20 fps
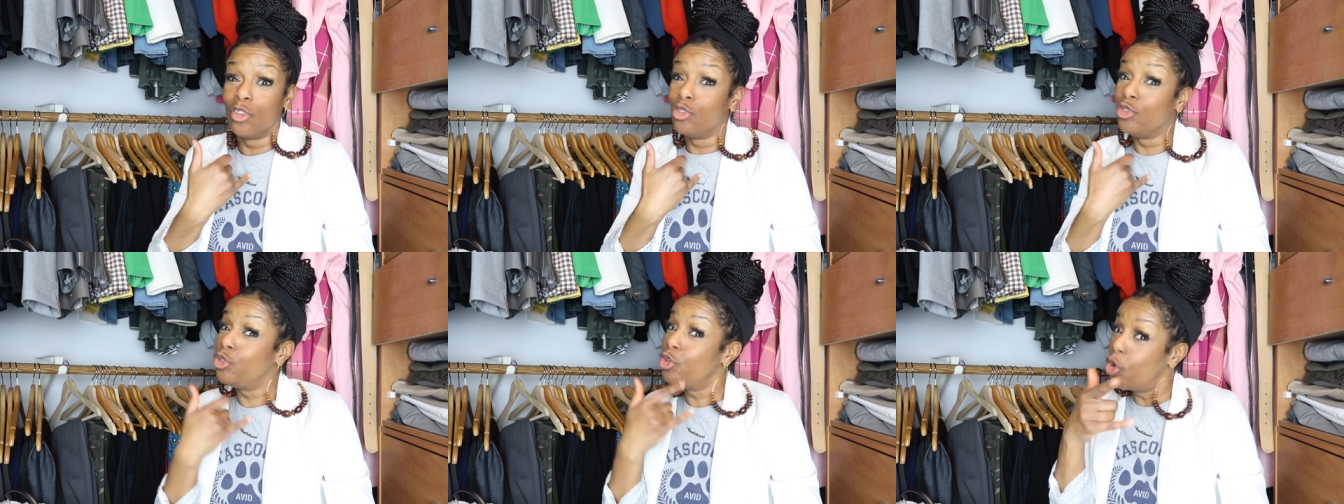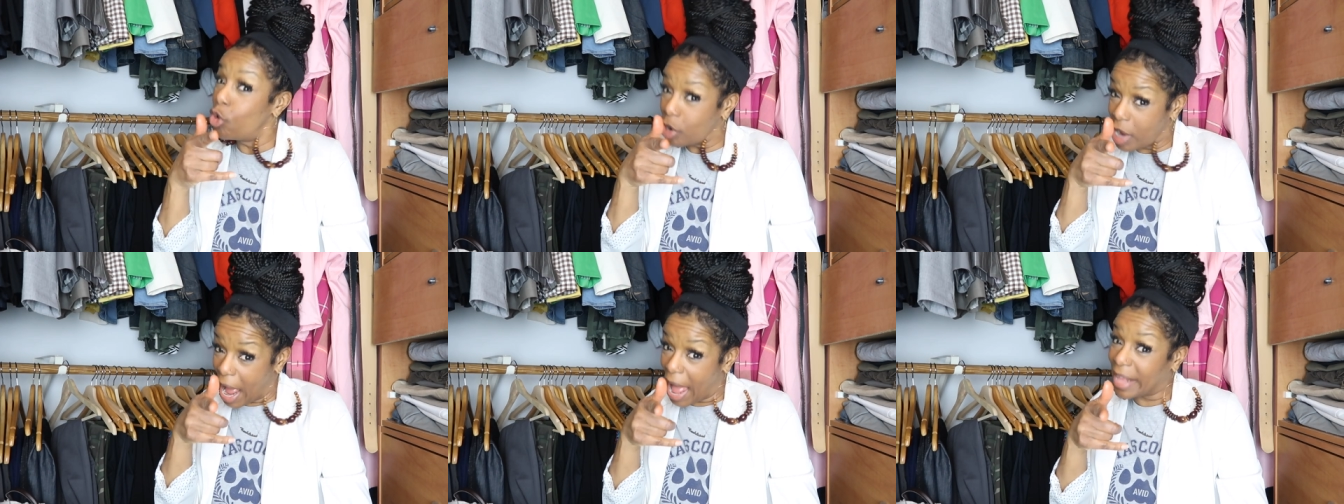
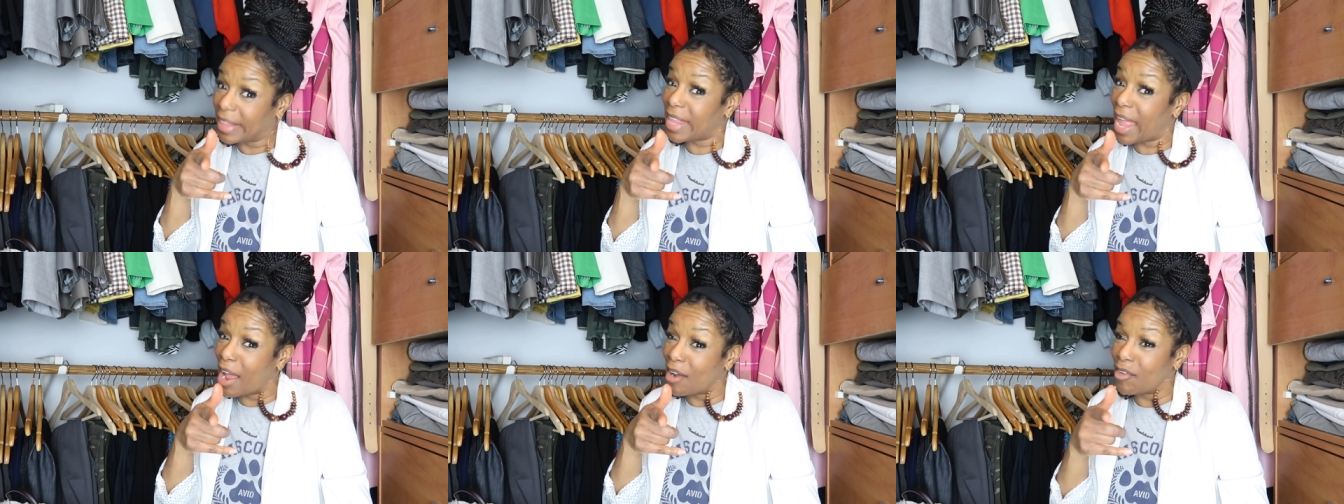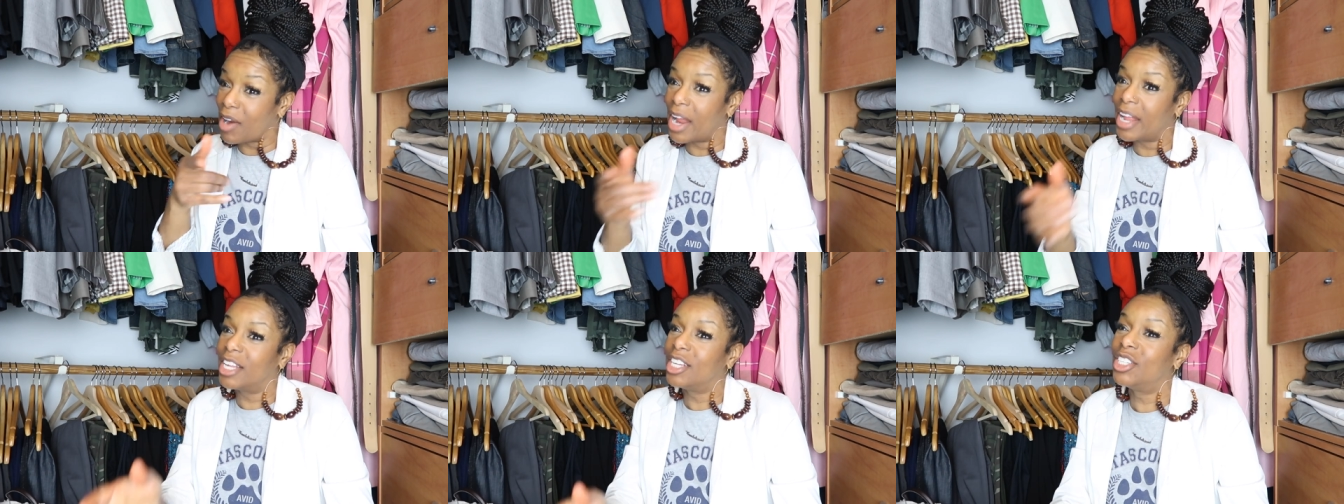You got
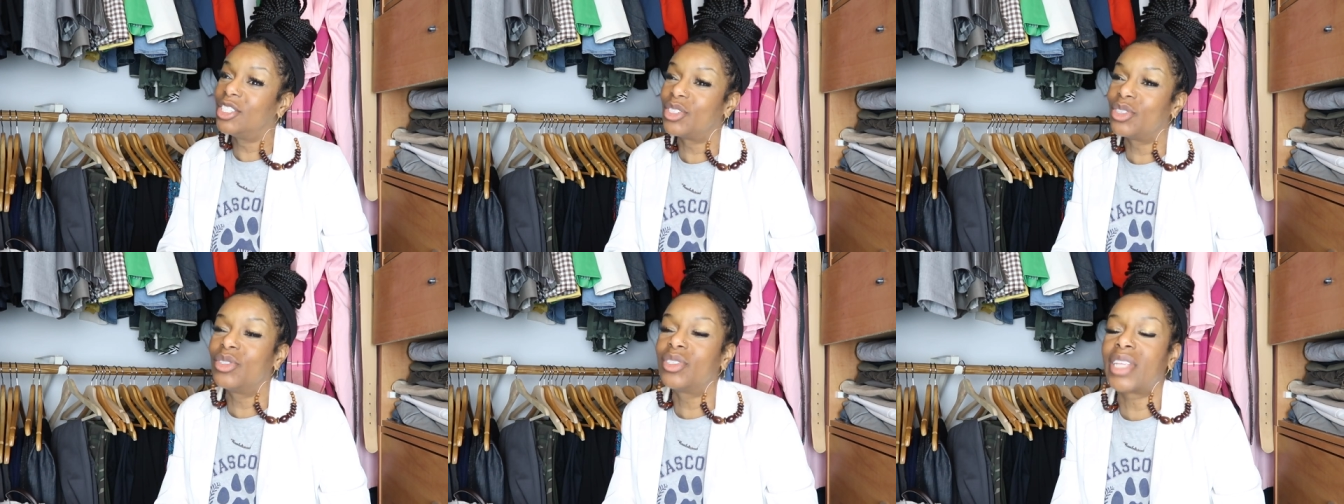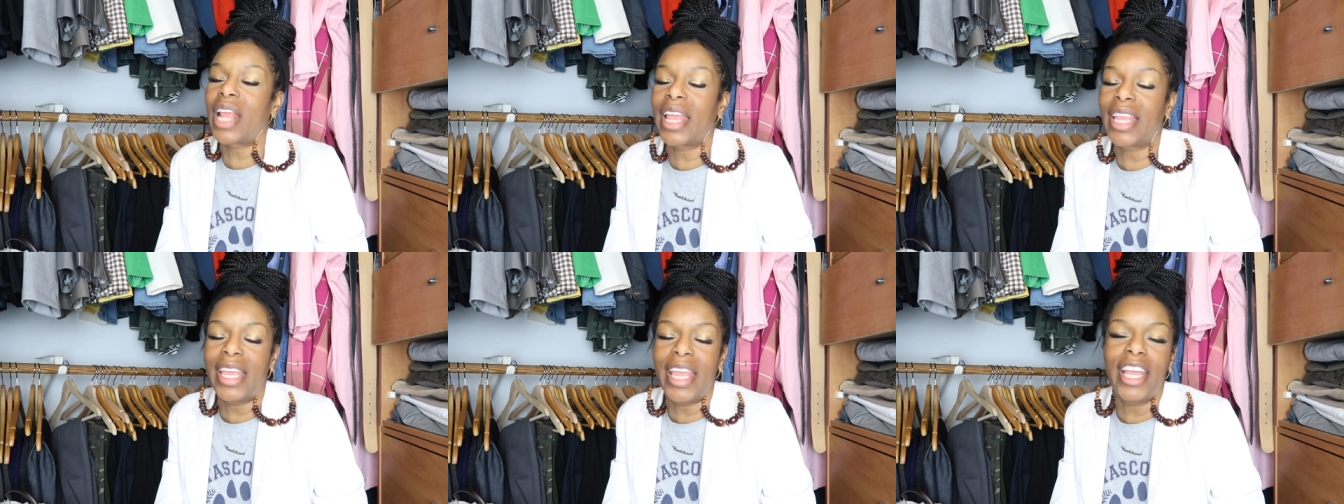that right. She
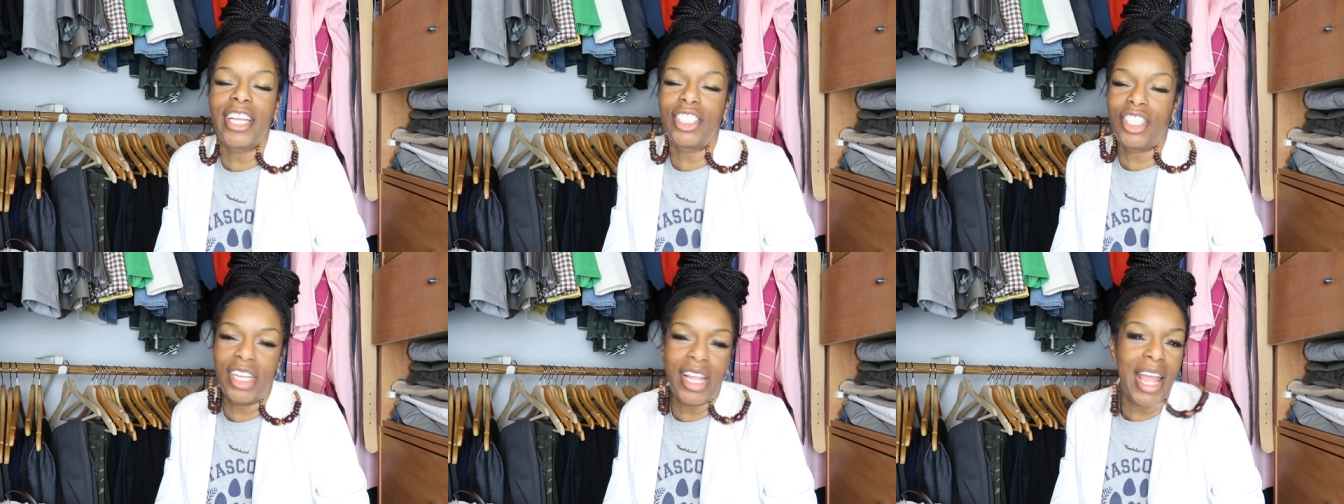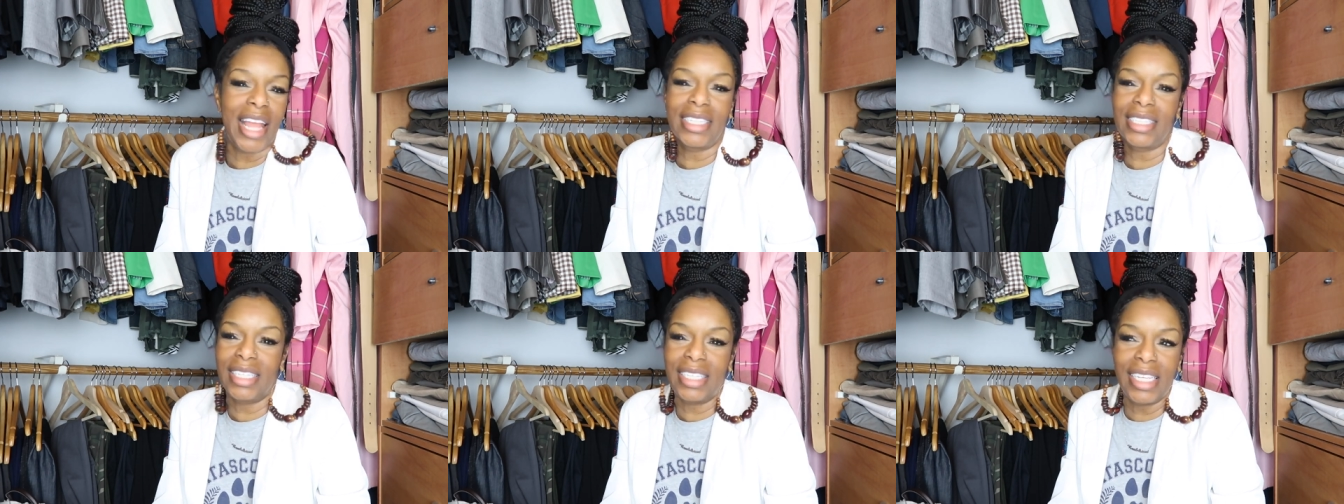was like, yeah, she
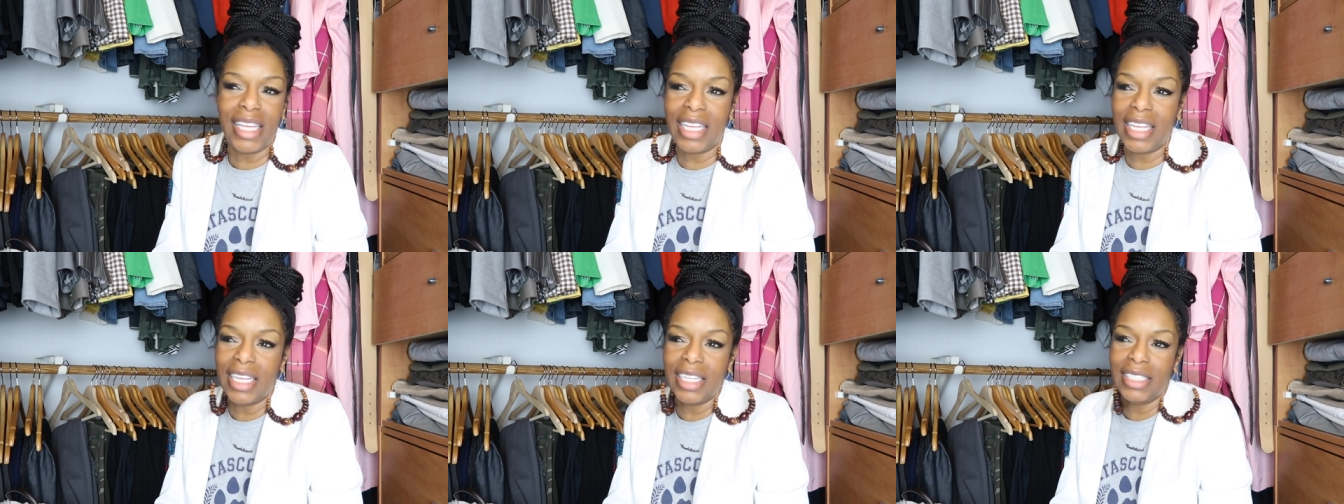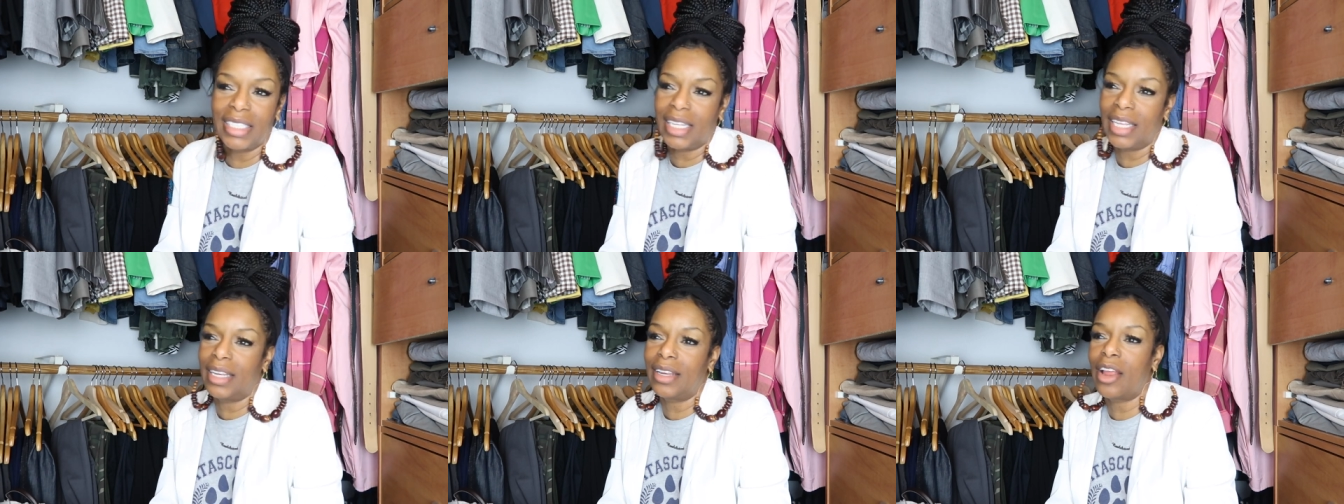had the
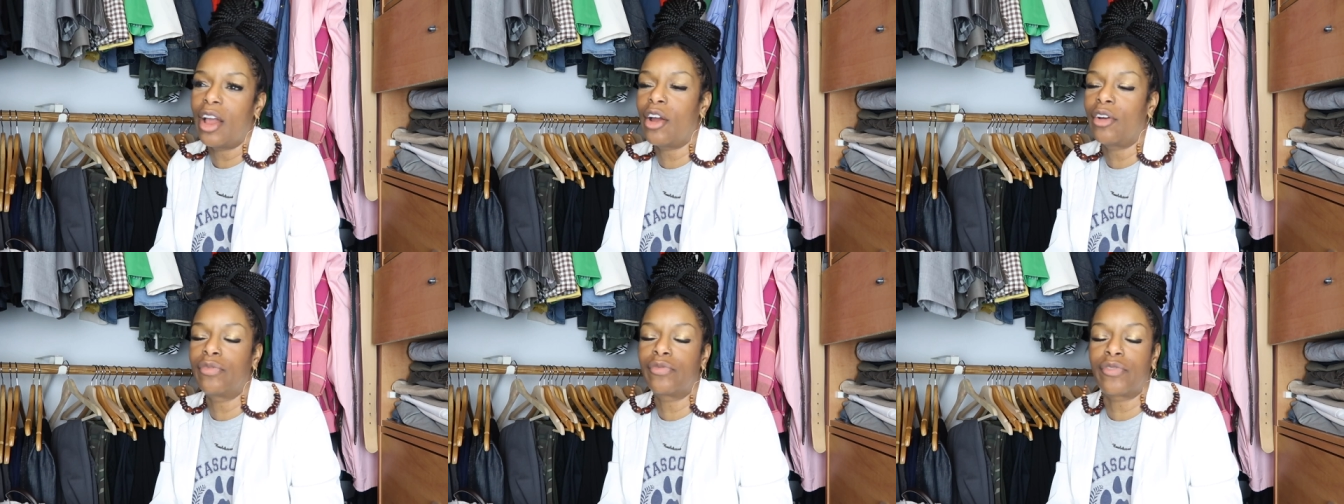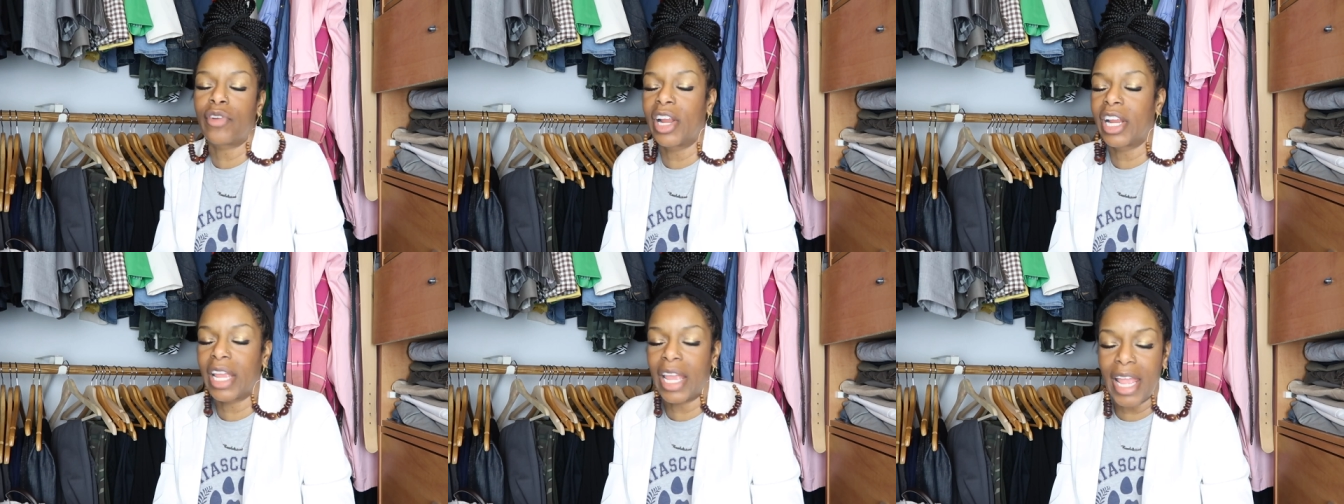tickets and her
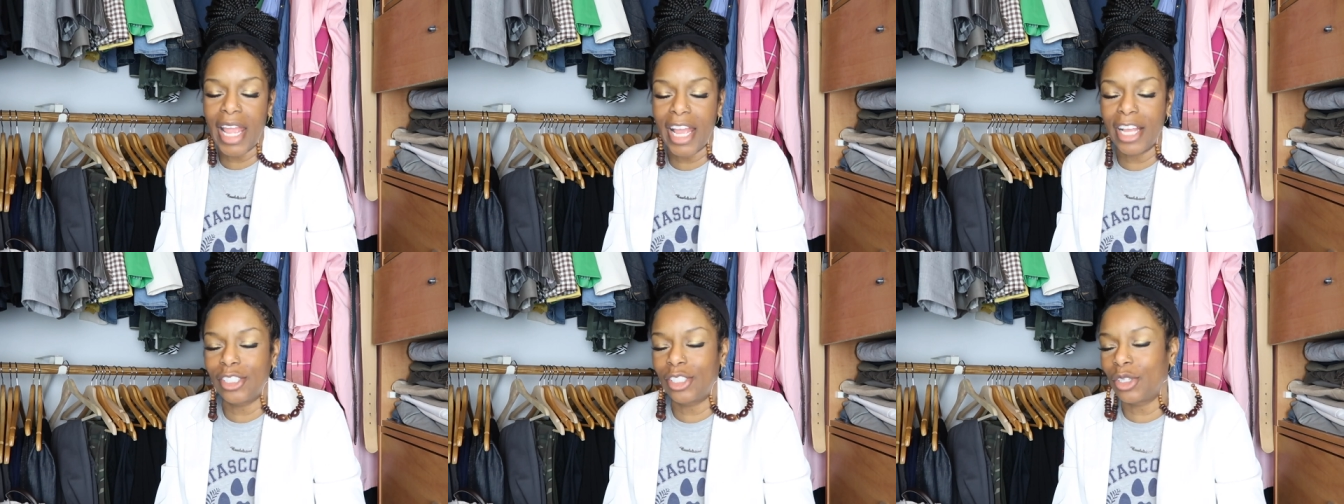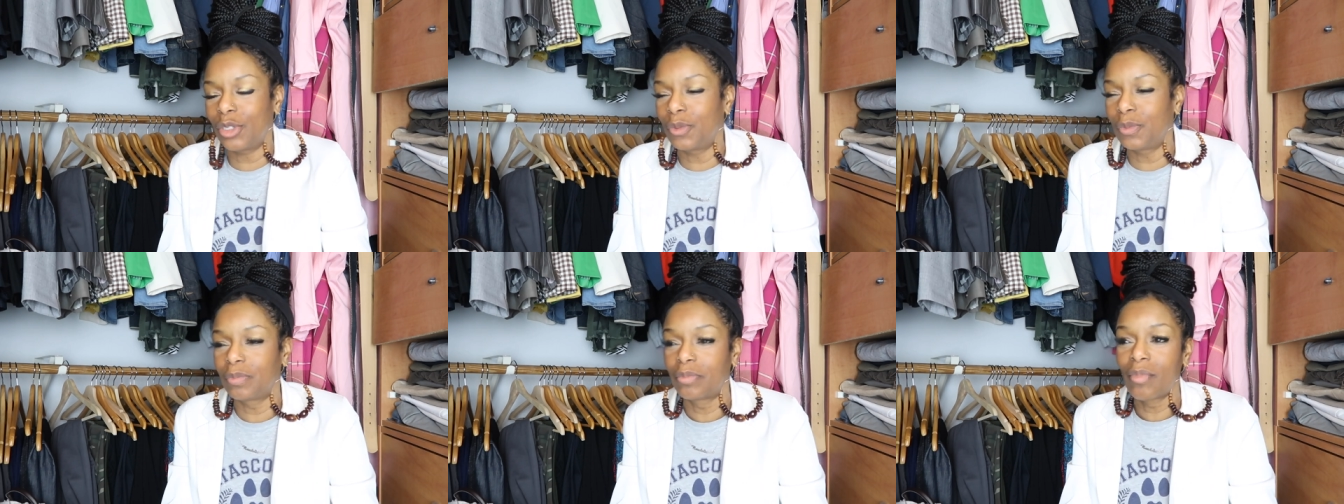friend
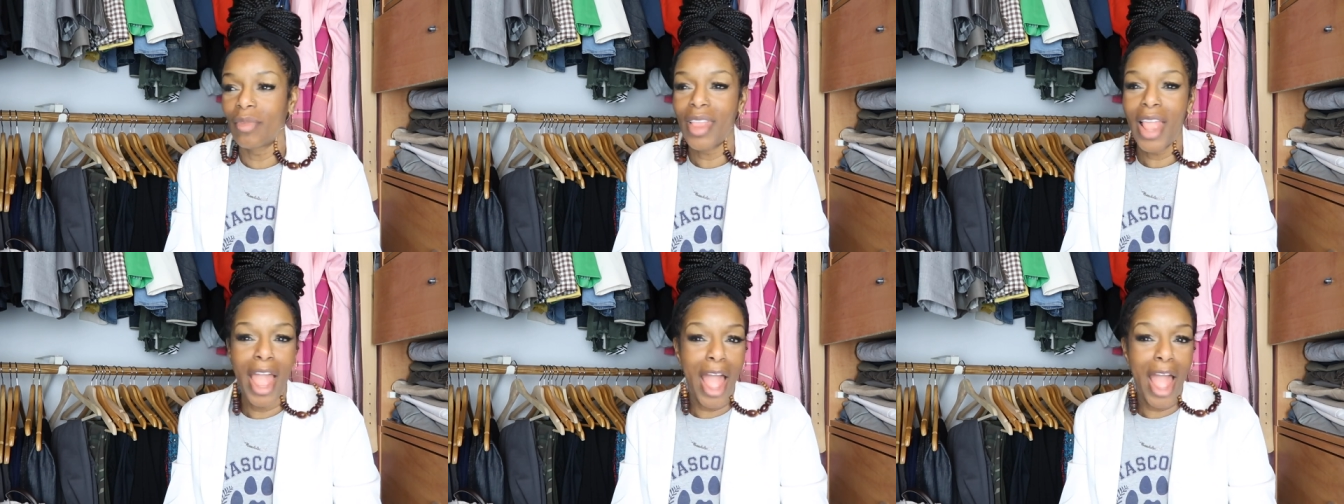canceled.